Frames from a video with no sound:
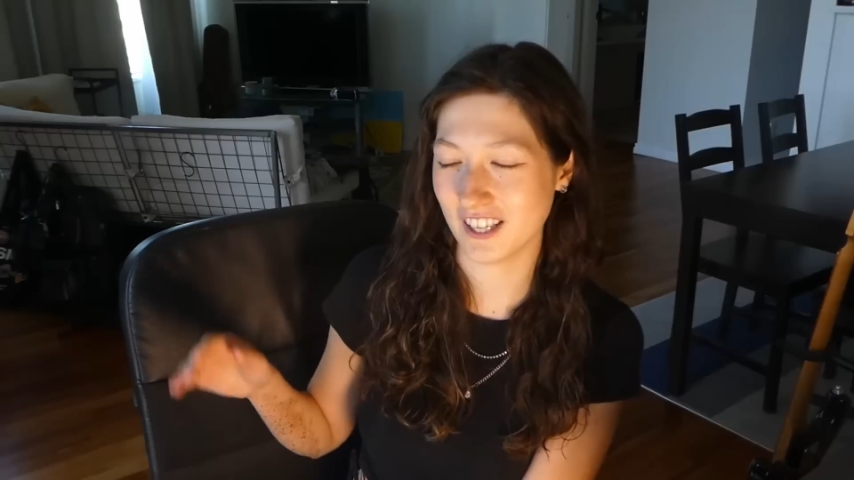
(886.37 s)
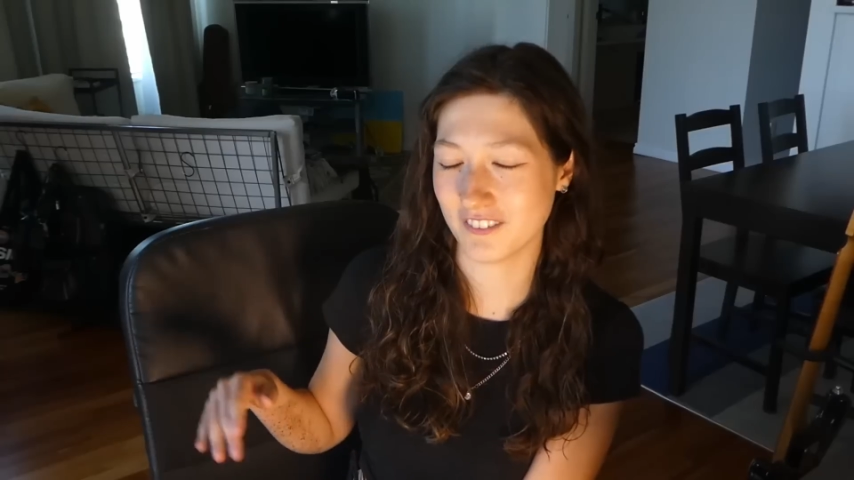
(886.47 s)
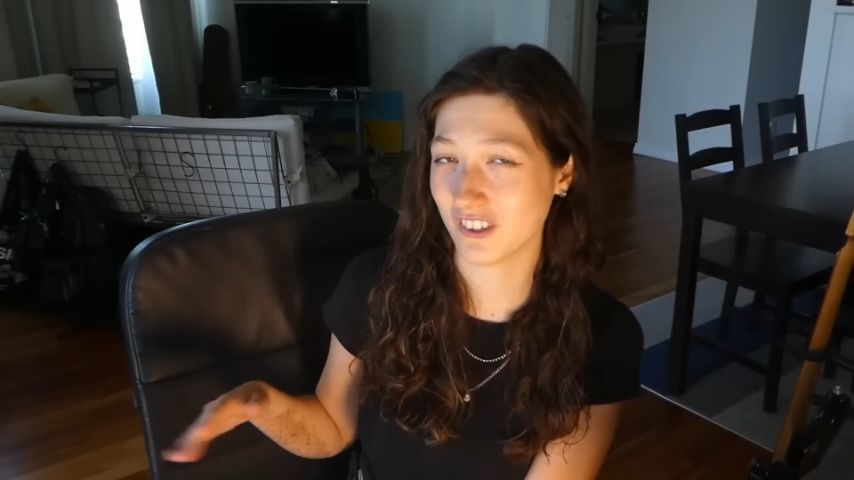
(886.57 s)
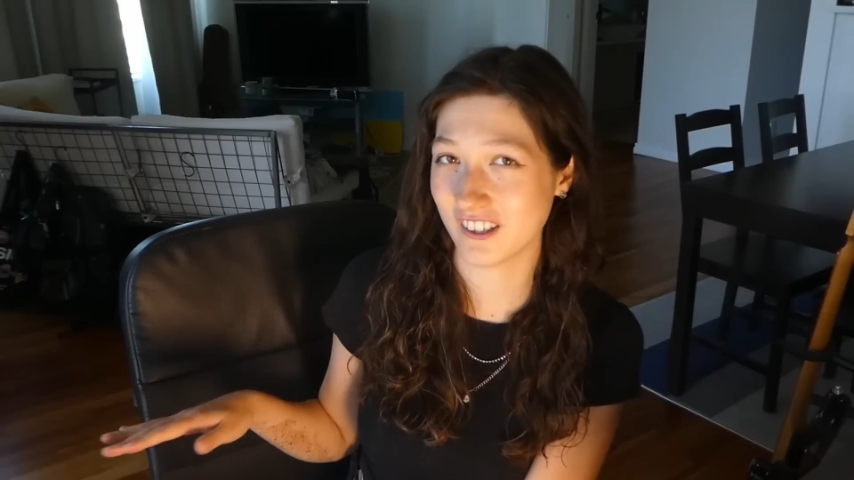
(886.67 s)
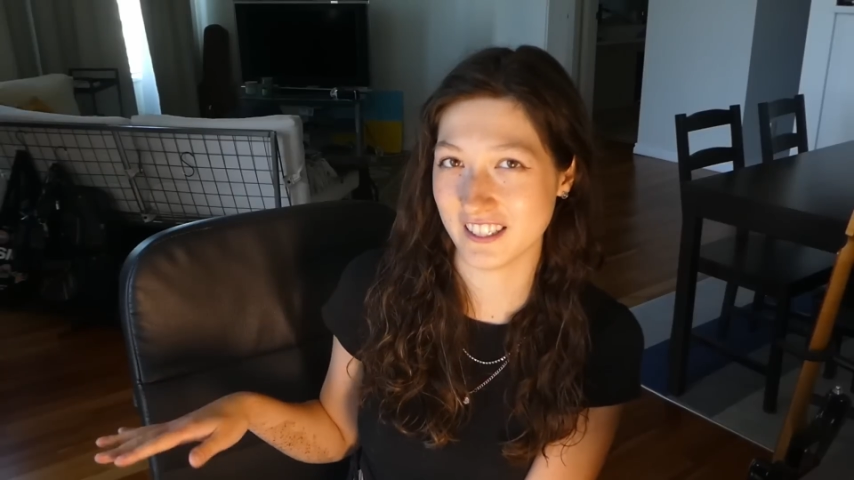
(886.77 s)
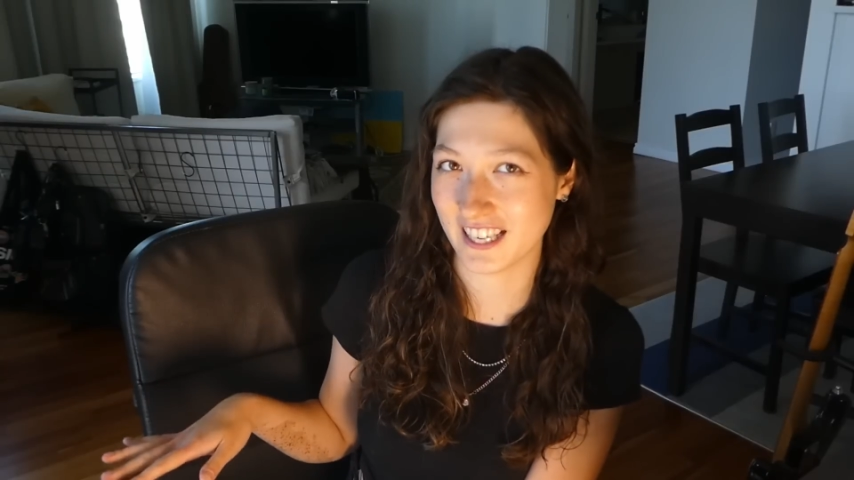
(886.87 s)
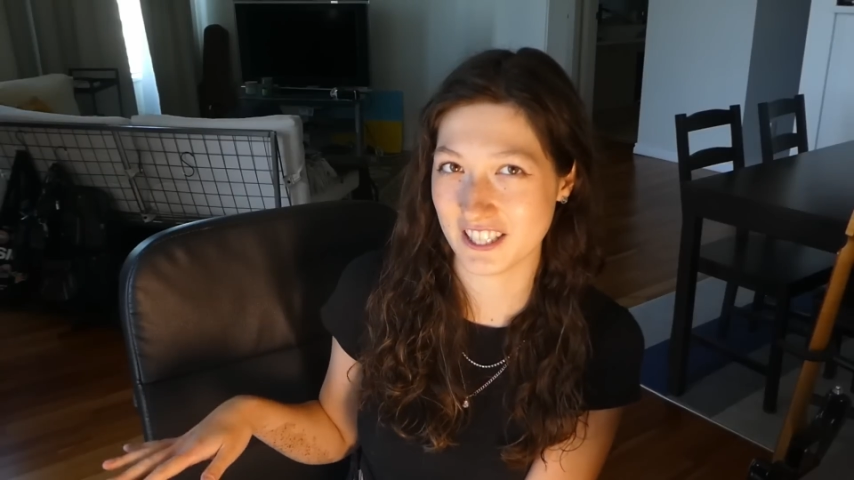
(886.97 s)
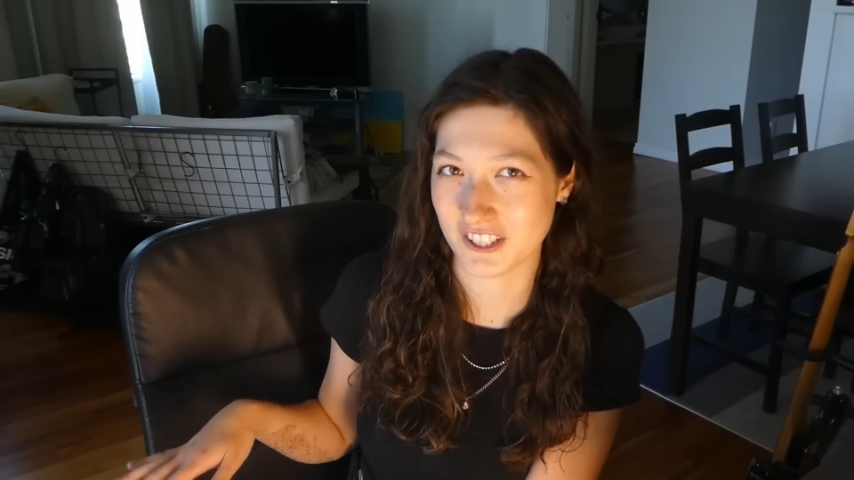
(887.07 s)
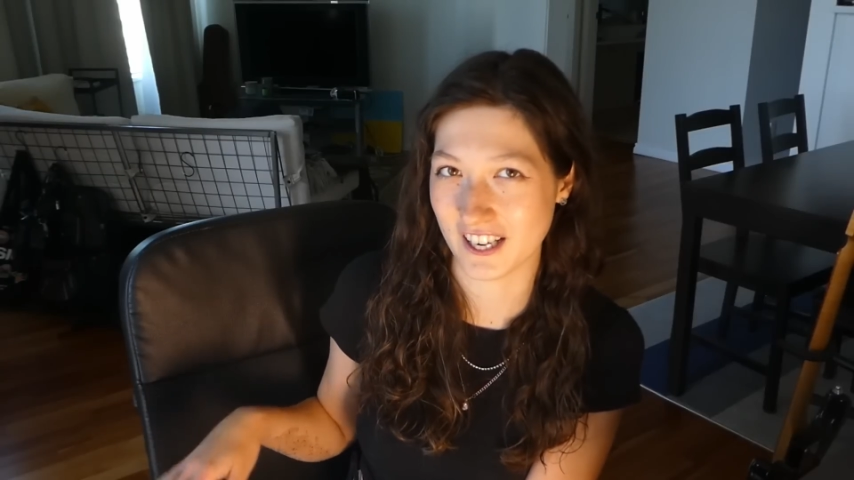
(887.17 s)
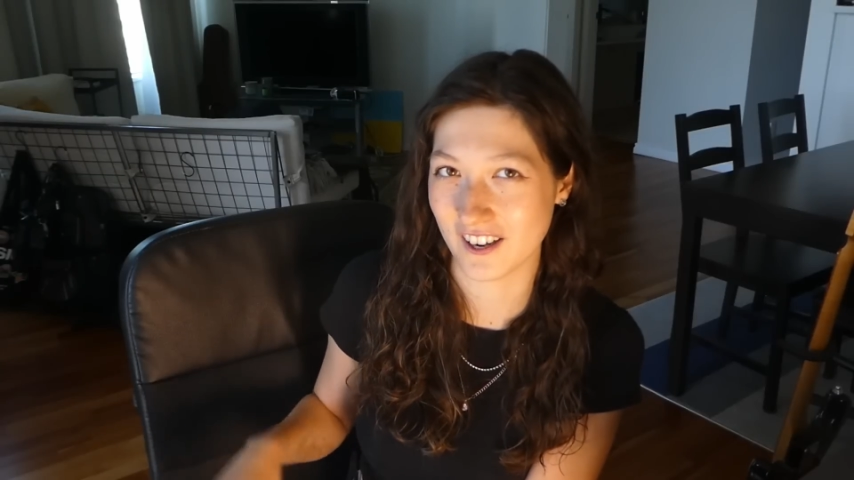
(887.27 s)
I'm going on a
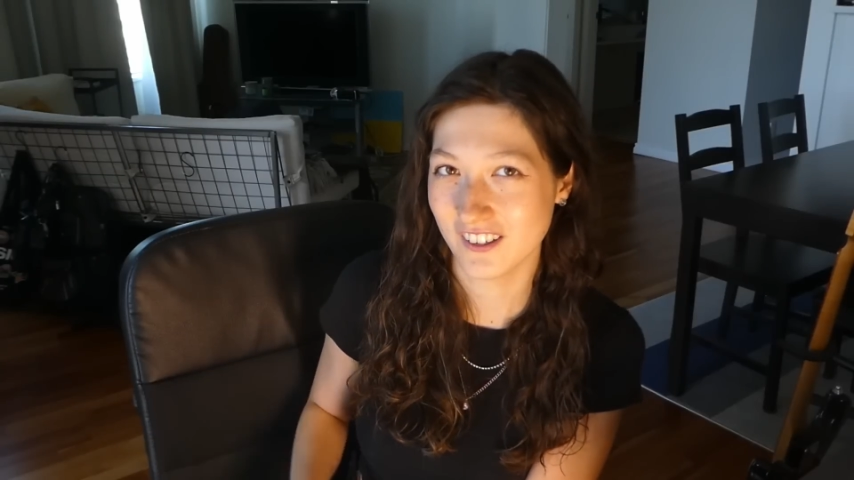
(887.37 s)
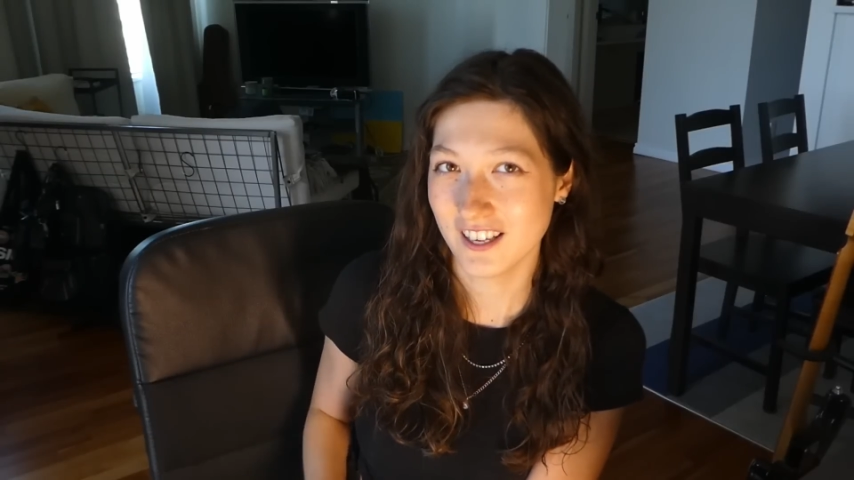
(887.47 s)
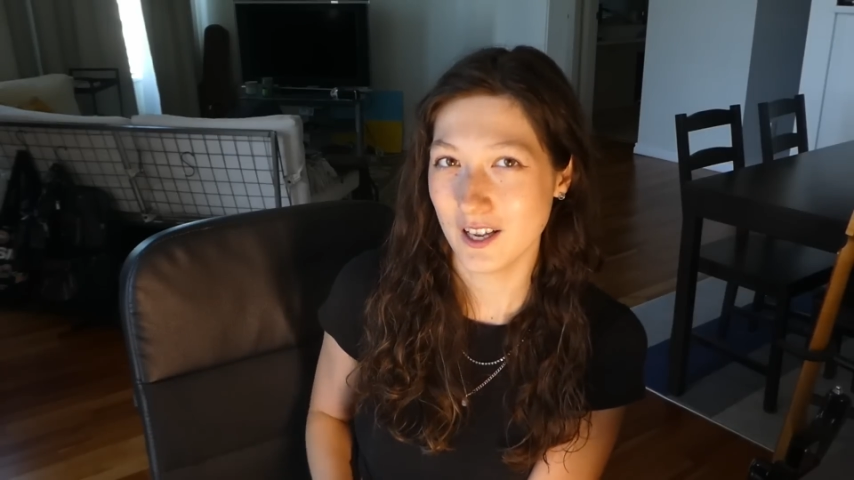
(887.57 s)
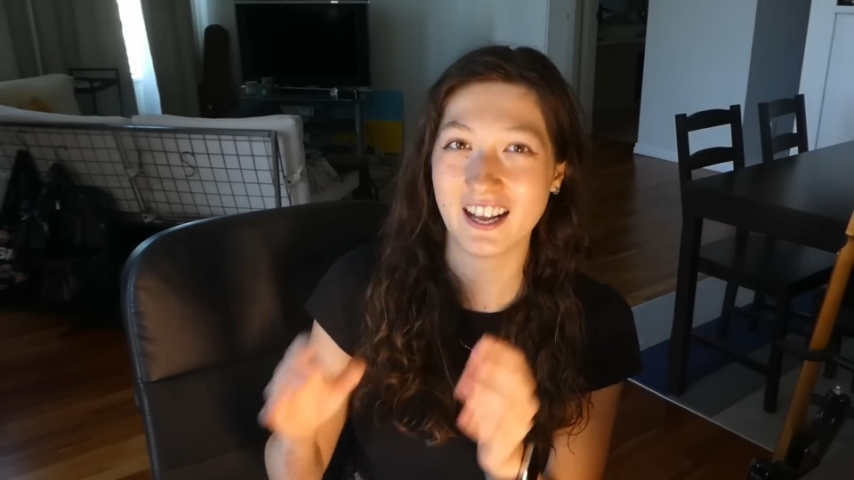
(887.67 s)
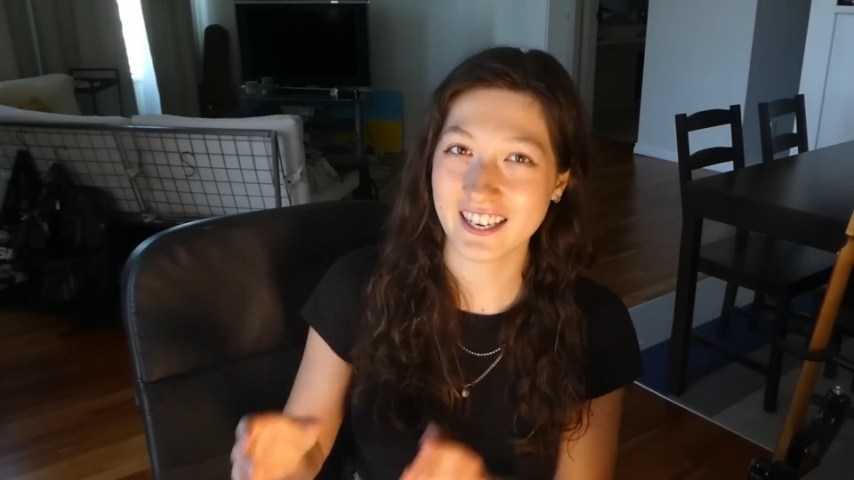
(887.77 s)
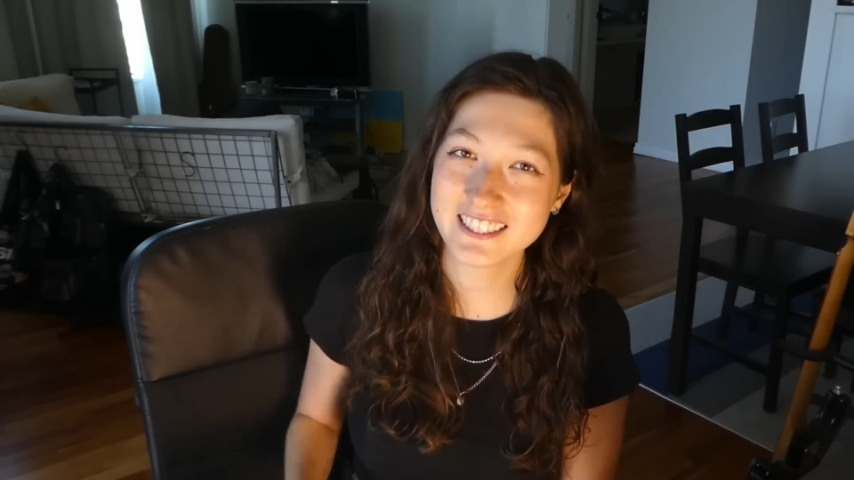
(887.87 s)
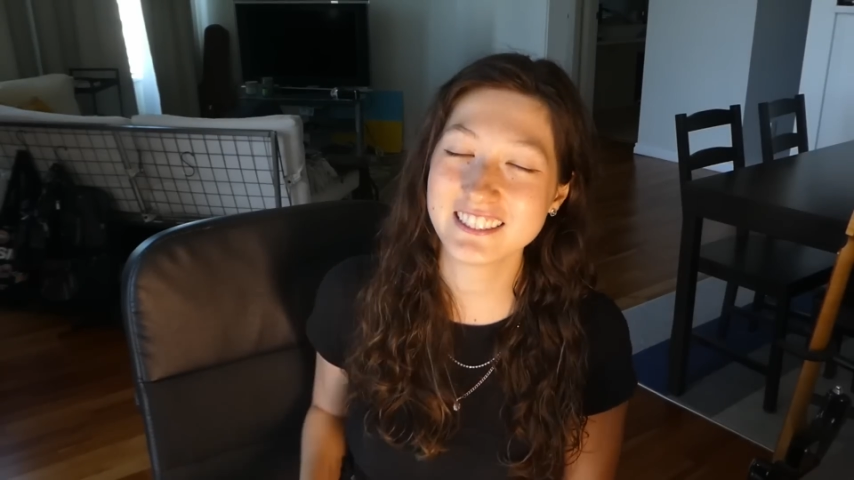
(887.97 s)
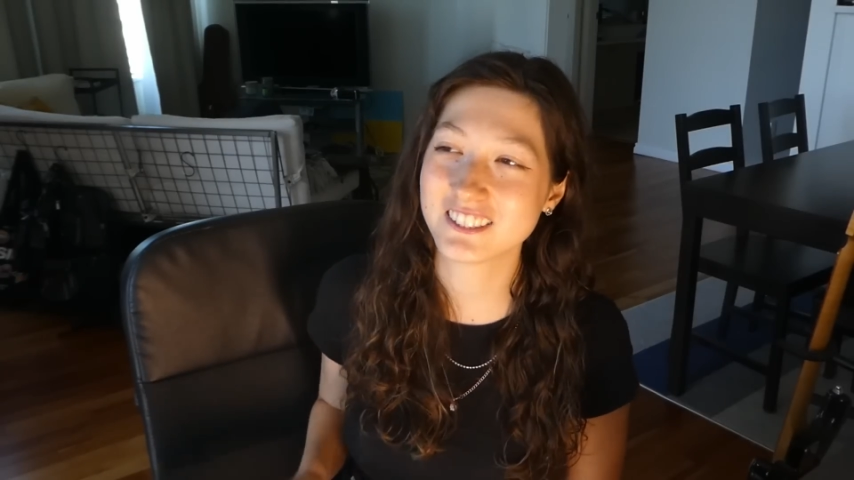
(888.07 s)
tangent now. I guess